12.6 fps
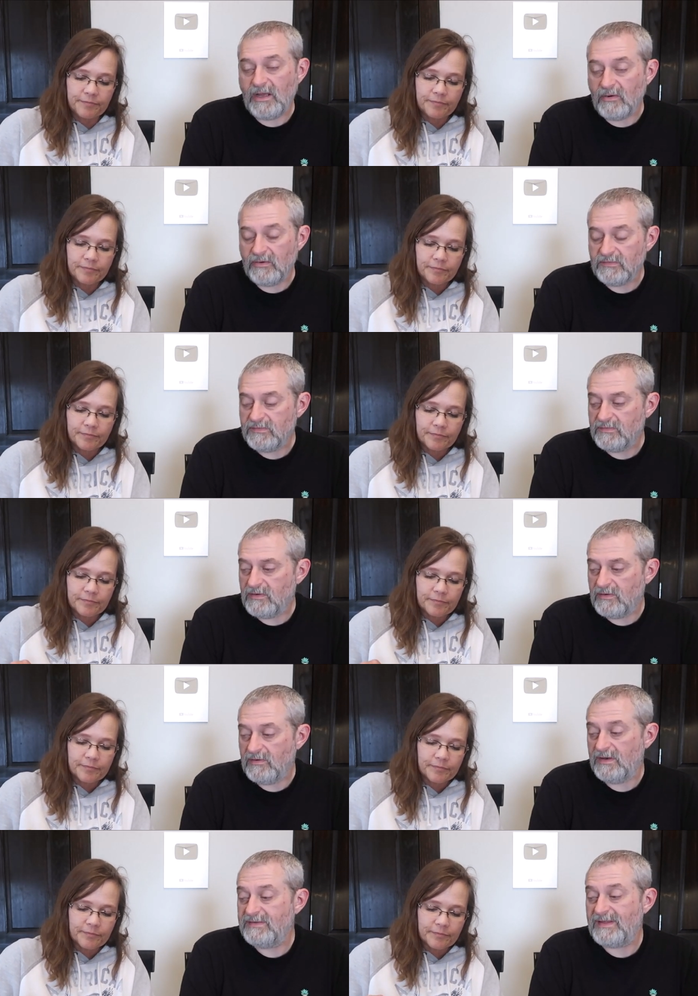Speaker 1: yogurts,
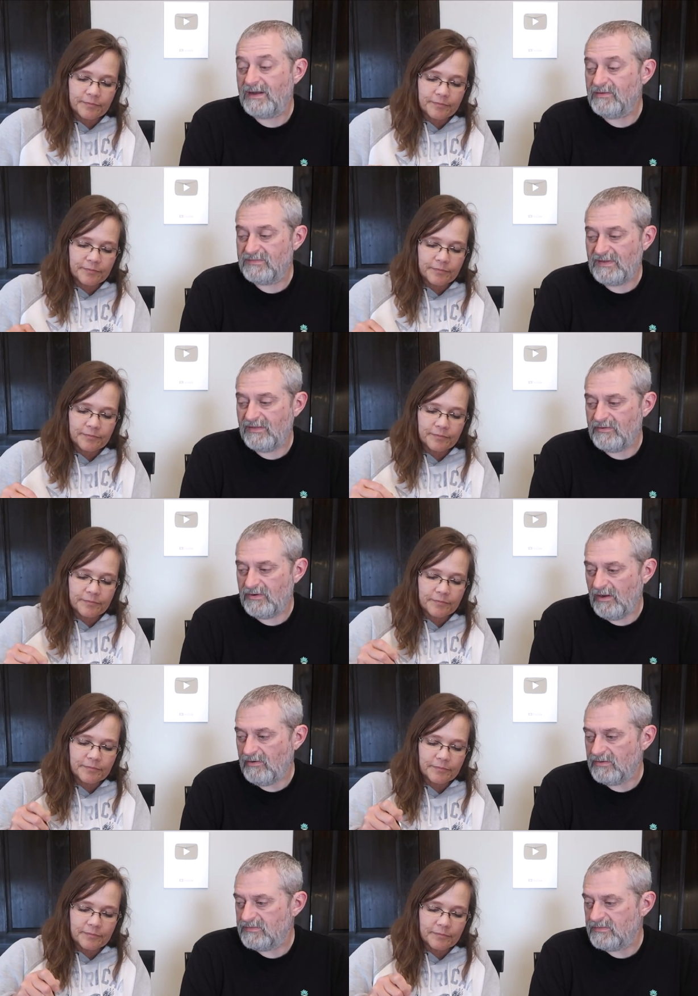or at least they don't say they're
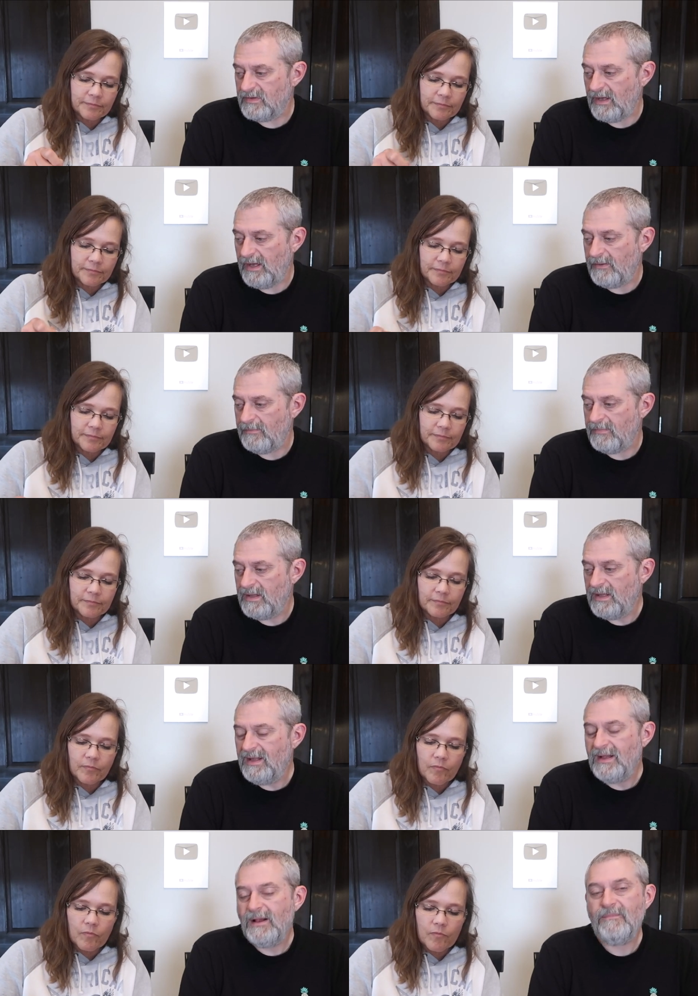yogurts. Um,
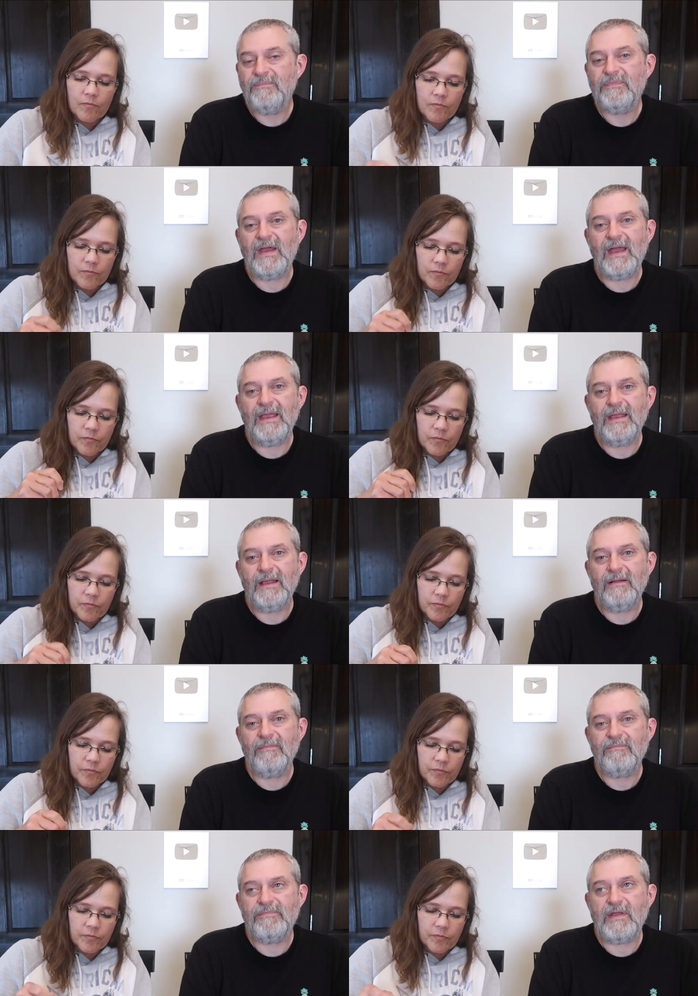they
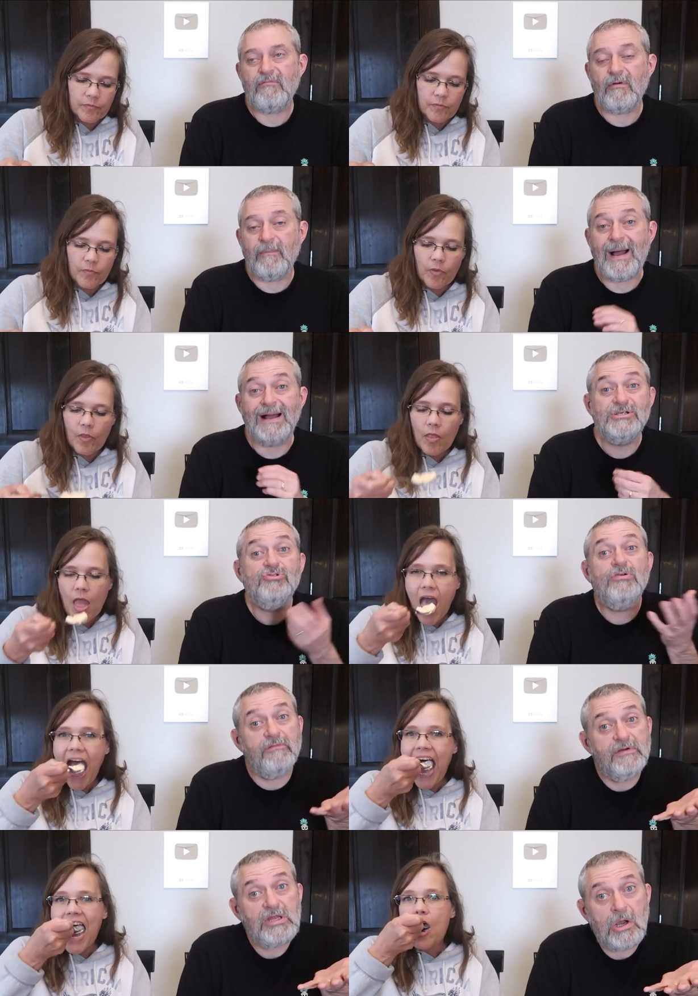they remind
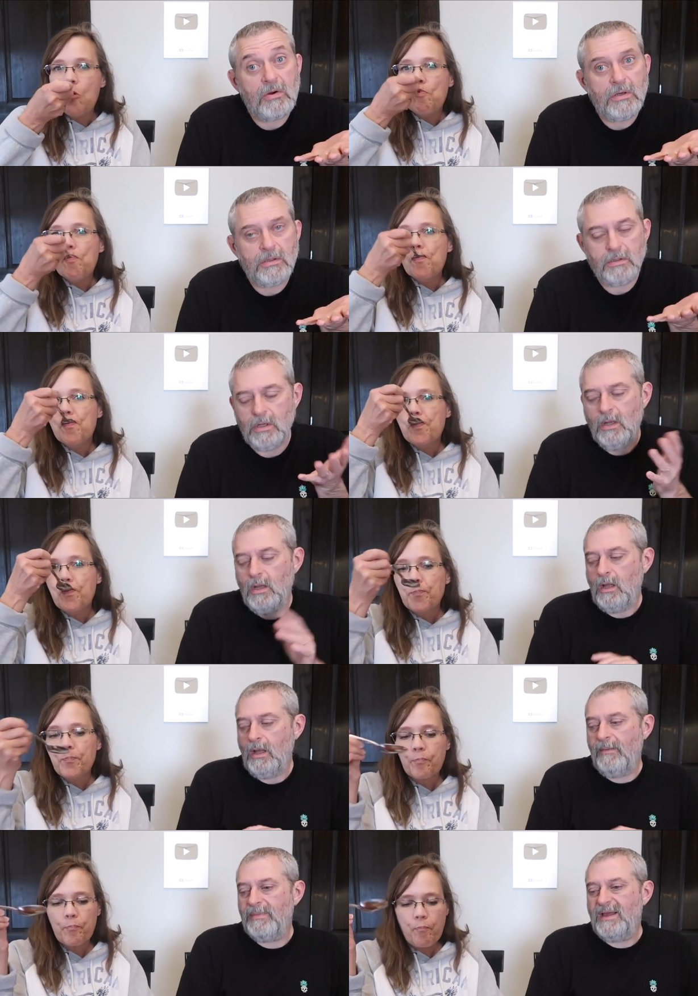you of a yogurt
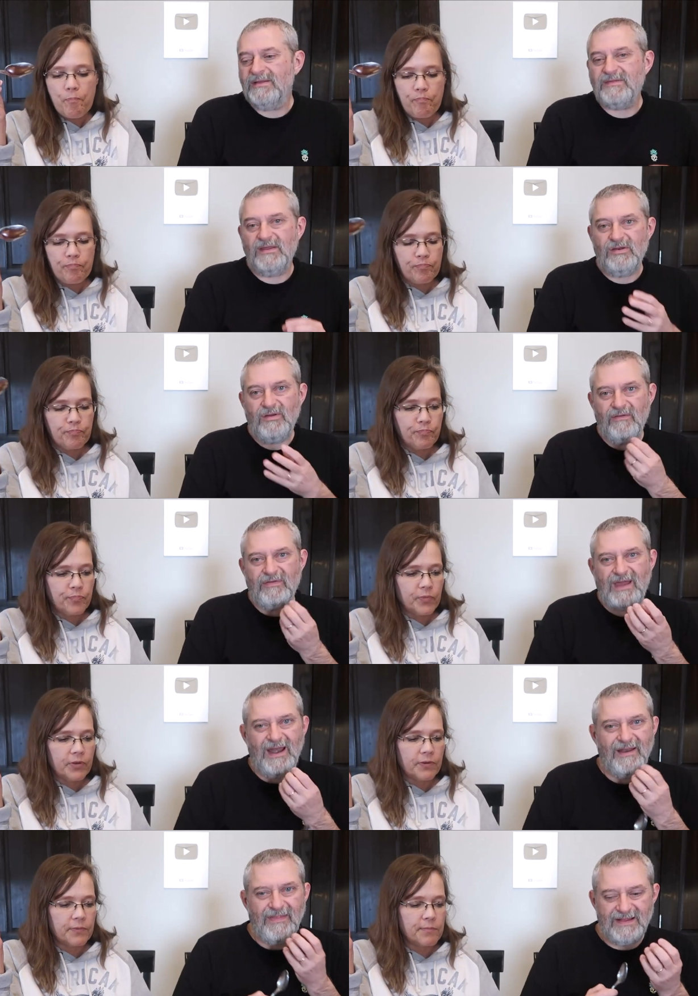uh, because they do have
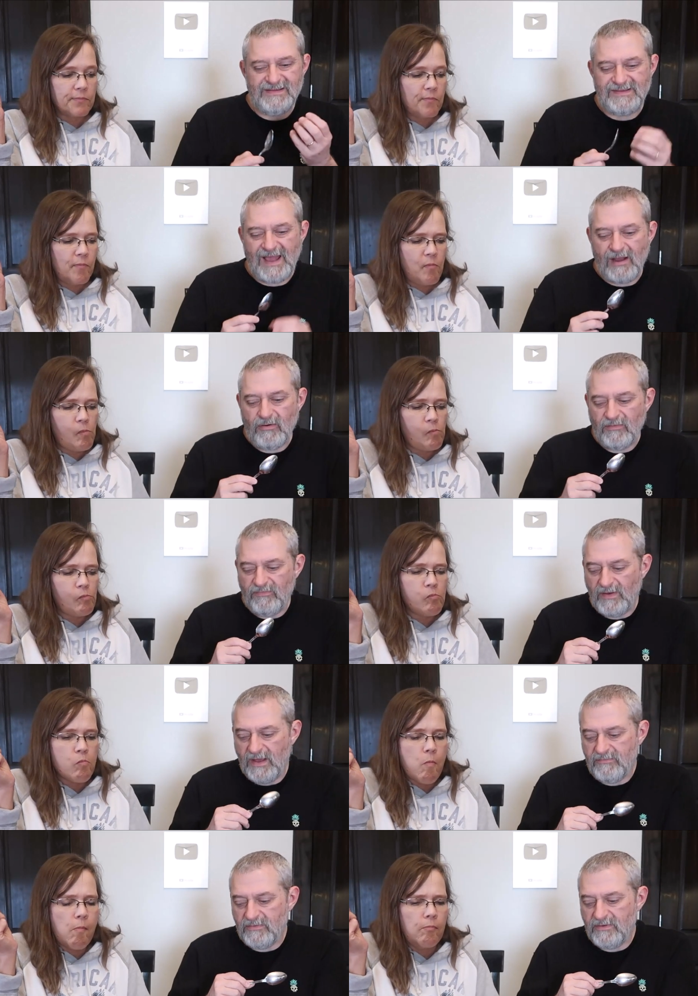kind of that sour
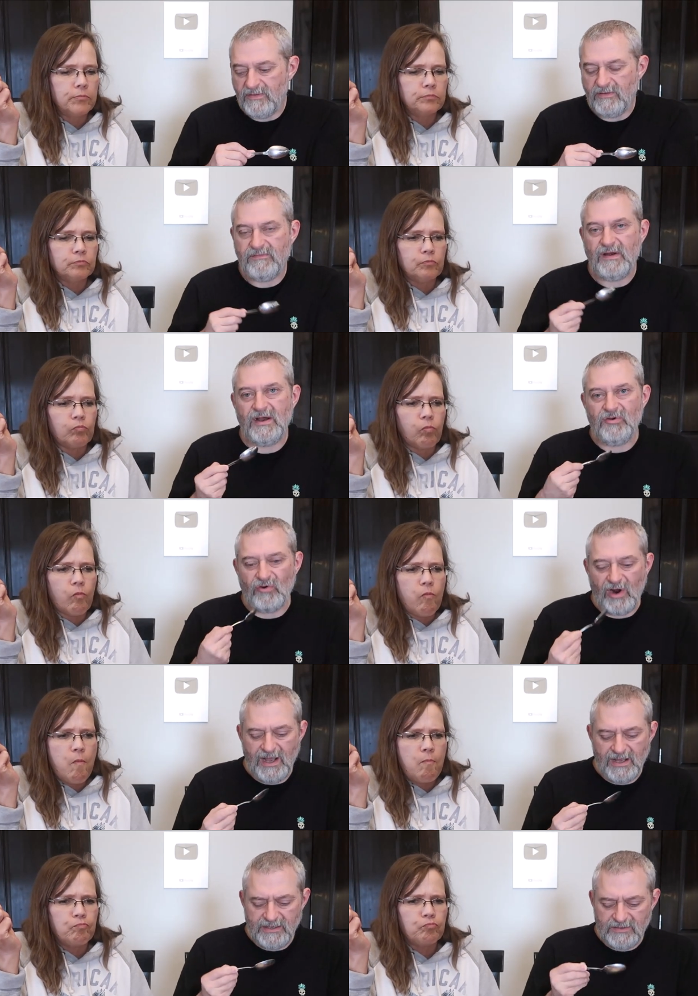flavor. They're very
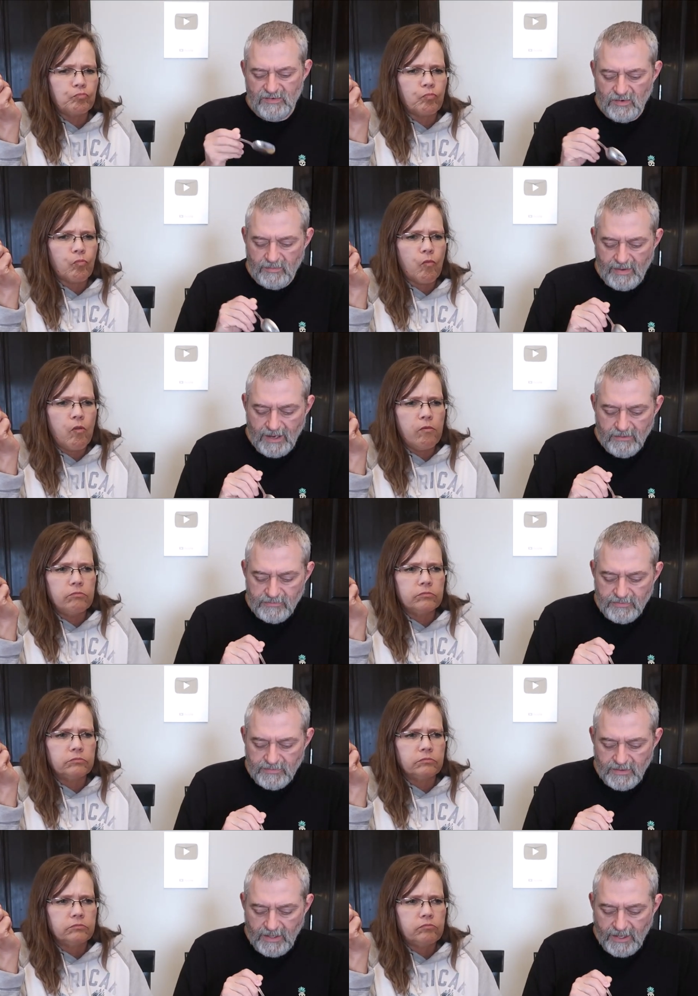drying to your mouth.
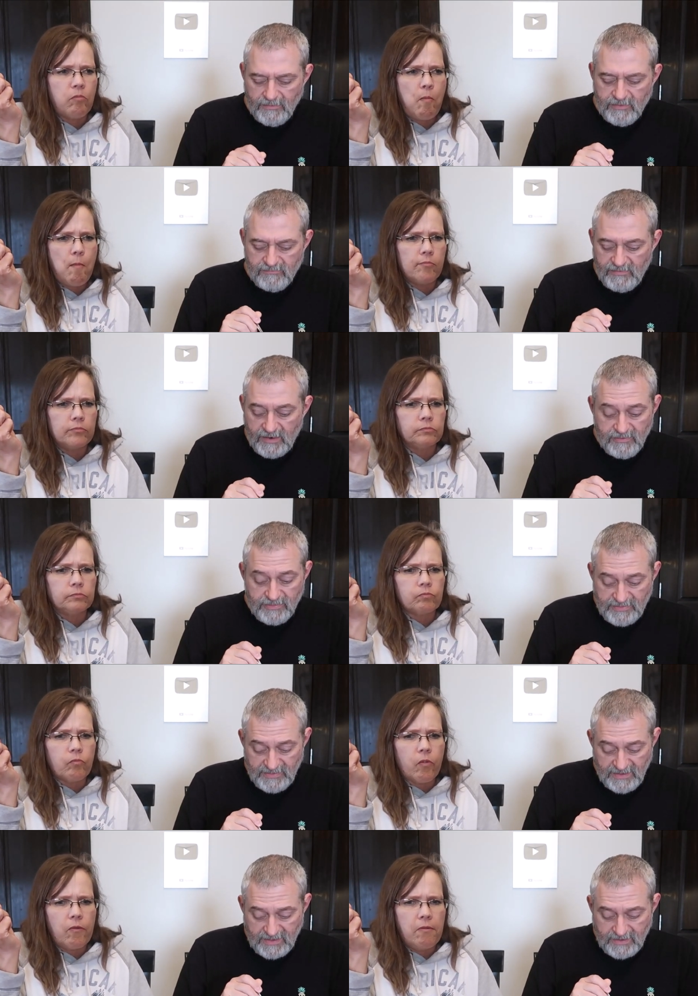Uh, they're very
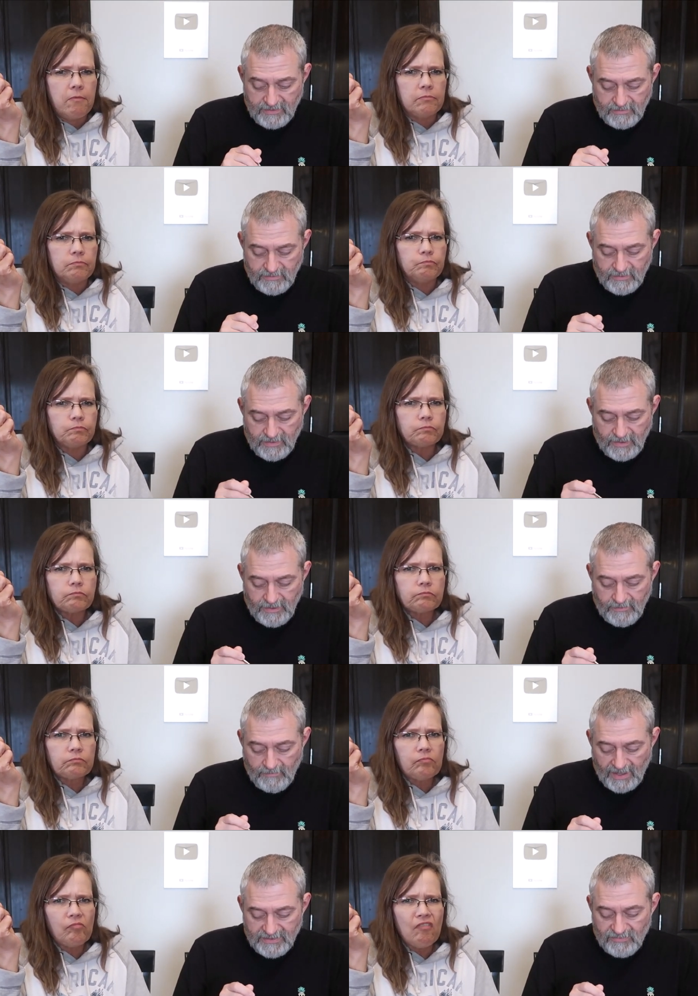thick. Um, I